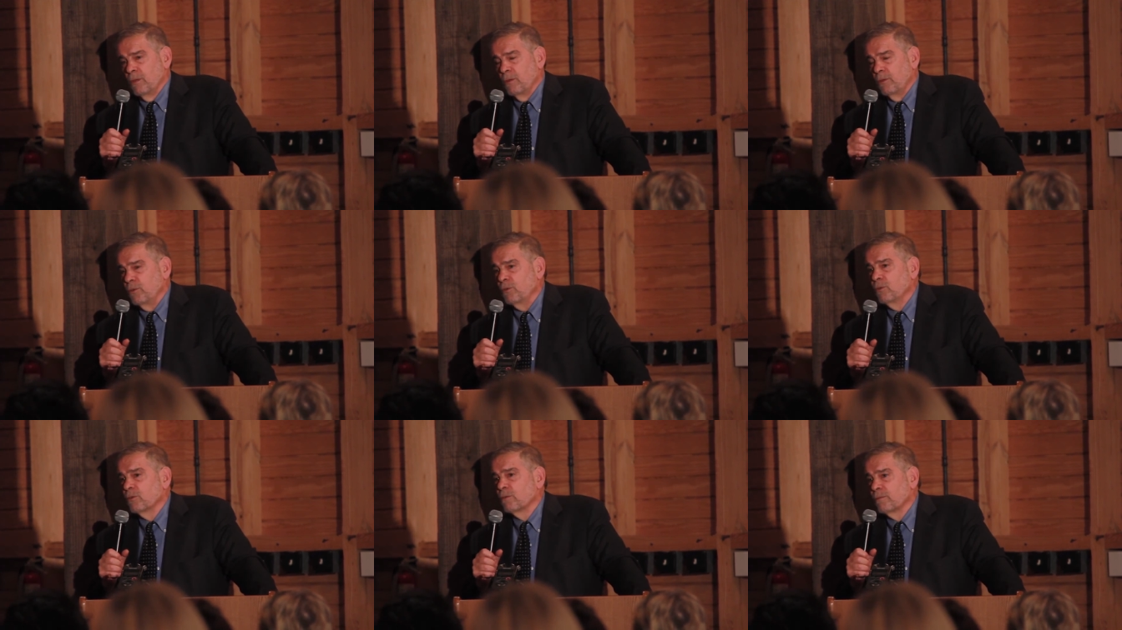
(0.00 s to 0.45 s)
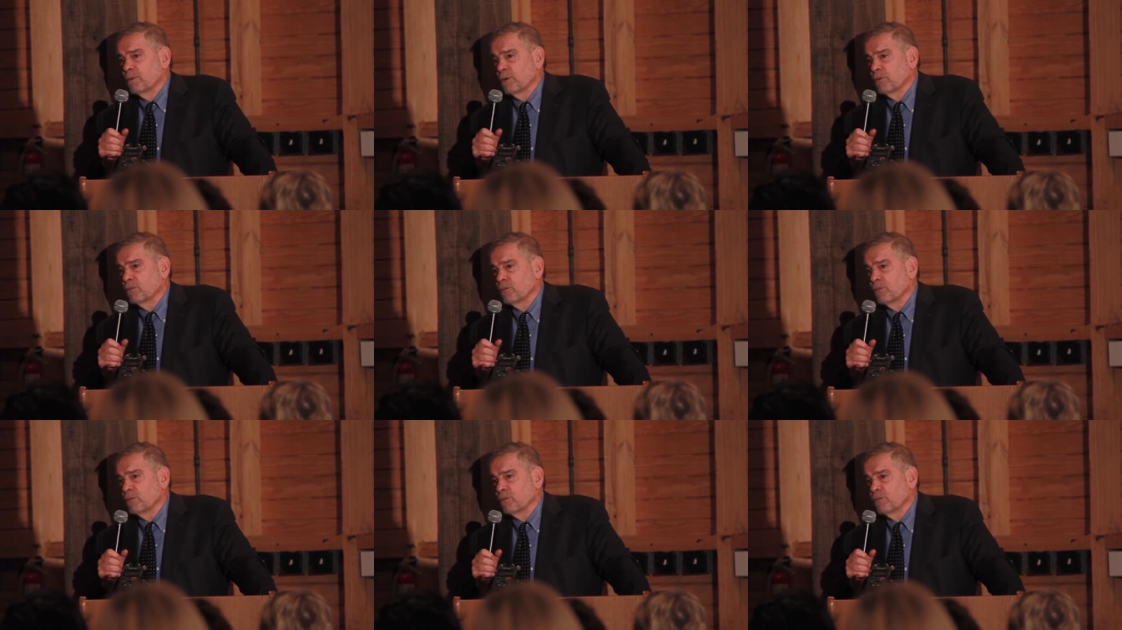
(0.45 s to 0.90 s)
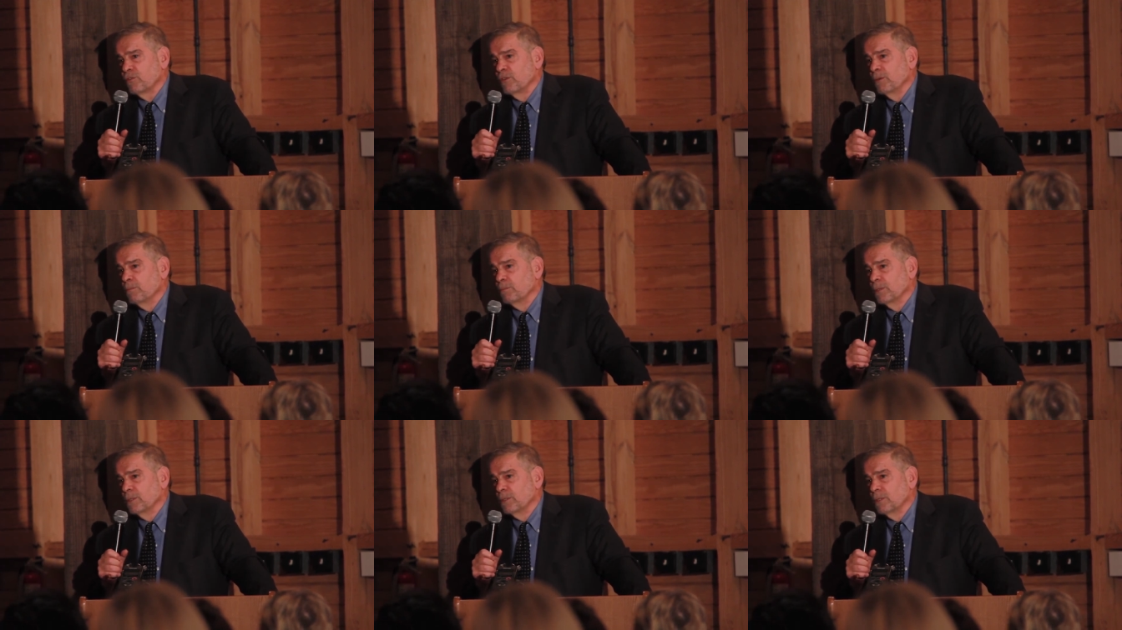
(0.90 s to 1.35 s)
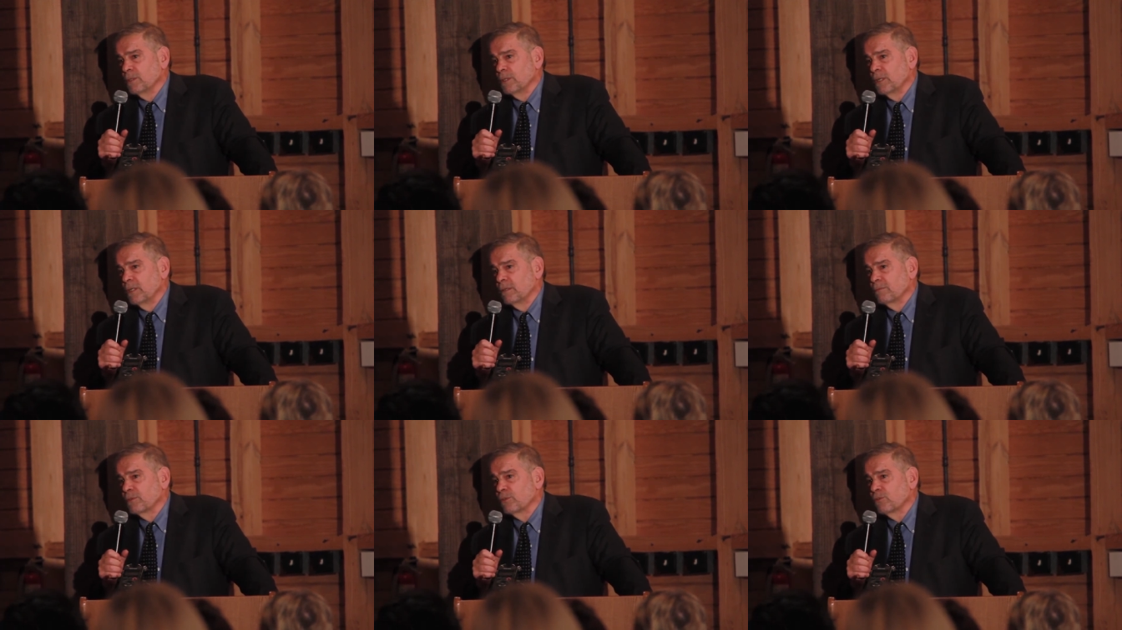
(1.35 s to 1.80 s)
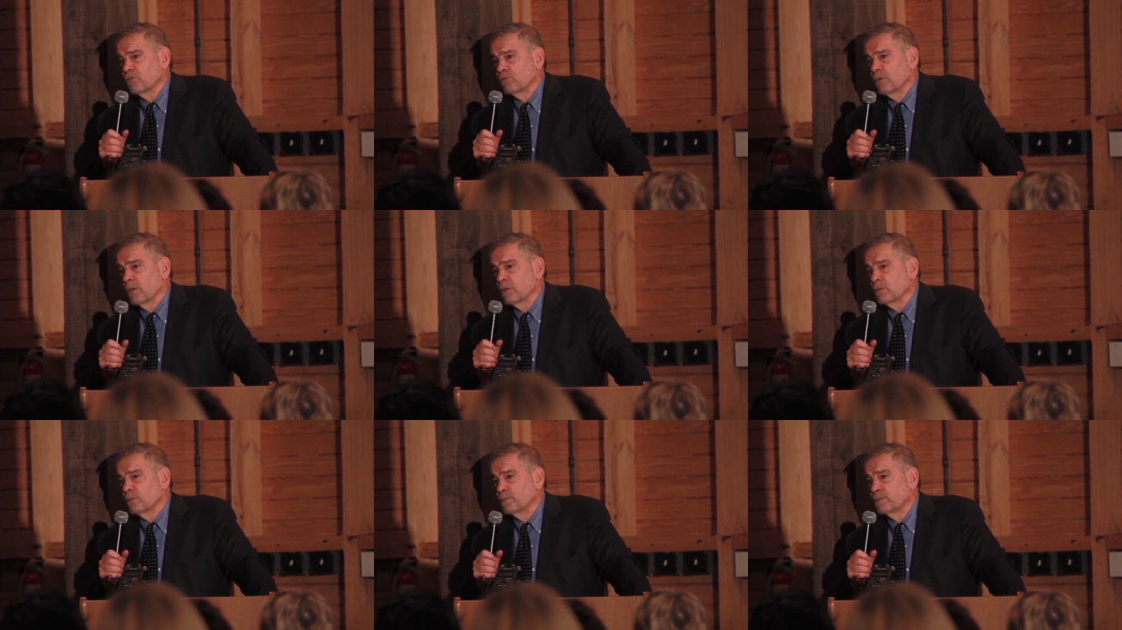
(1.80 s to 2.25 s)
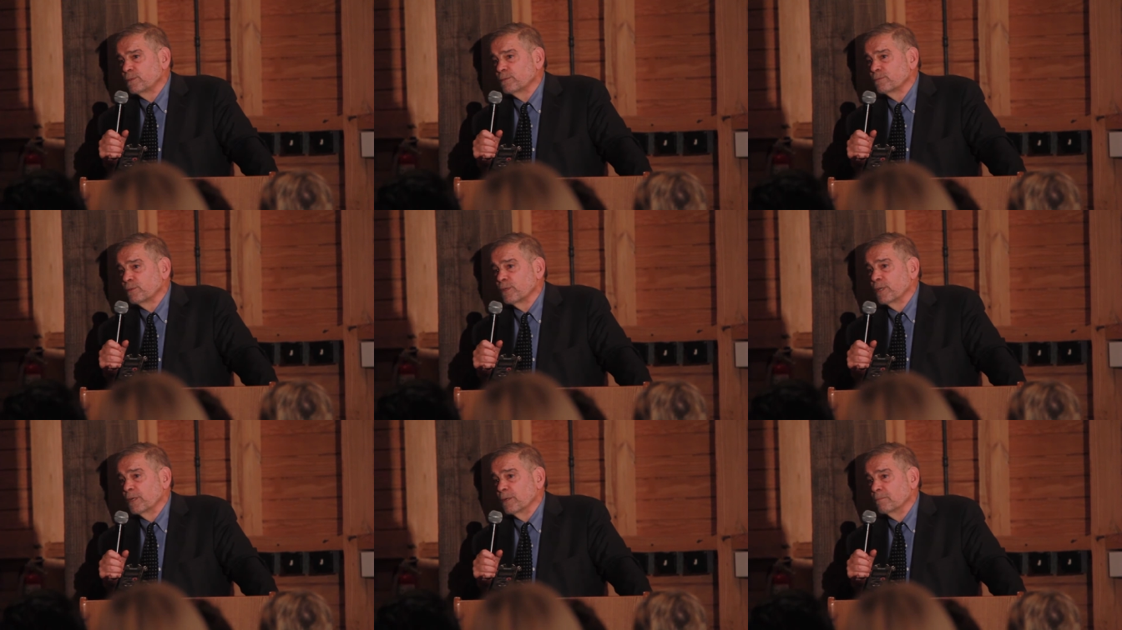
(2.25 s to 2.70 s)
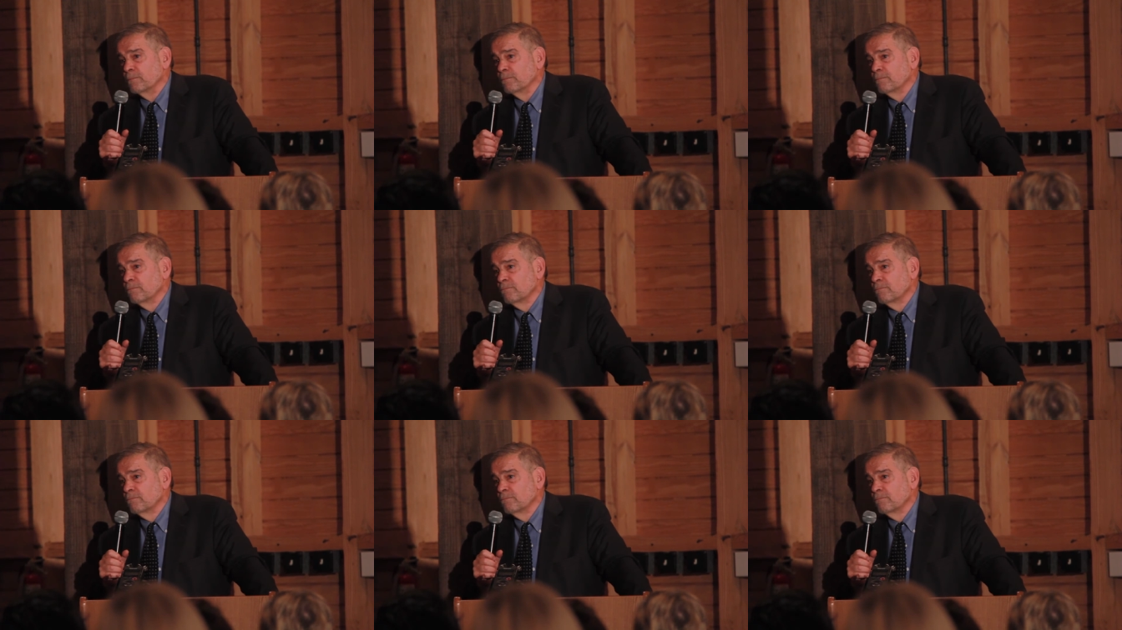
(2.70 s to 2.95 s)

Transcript: the universal symbol of the struggle for freedom